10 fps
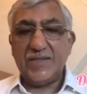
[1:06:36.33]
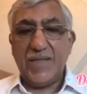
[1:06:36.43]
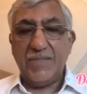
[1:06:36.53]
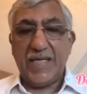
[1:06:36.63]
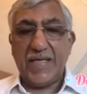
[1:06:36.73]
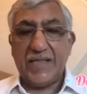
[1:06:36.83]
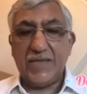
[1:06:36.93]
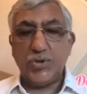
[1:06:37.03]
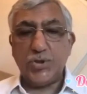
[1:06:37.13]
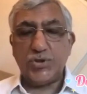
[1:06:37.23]
Maybe I can
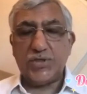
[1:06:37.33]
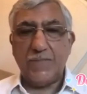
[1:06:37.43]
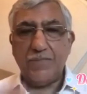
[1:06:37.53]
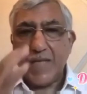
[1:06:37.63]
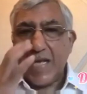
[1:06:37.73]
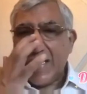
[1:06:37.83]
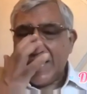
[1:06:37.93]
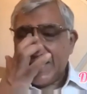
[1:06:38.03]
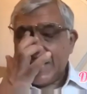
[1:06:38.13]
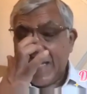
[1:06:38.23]
show some
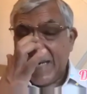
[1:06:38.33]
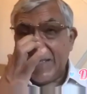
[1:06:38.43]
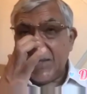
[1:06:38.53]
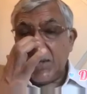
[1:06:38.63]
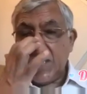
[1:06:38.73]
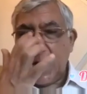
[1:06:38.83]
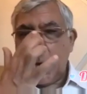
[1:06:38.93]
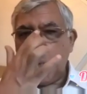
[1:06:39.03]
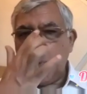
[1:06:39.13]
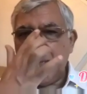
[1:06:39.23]
slides on
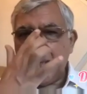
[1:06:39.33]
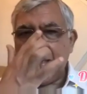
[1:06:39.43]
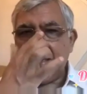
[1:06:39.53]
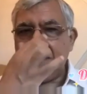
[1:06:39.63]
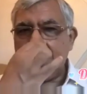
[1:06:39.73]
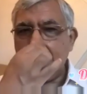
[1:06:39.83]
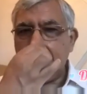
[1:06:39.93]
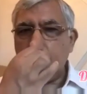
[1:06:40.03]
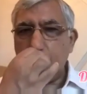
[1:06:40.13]
how we correct the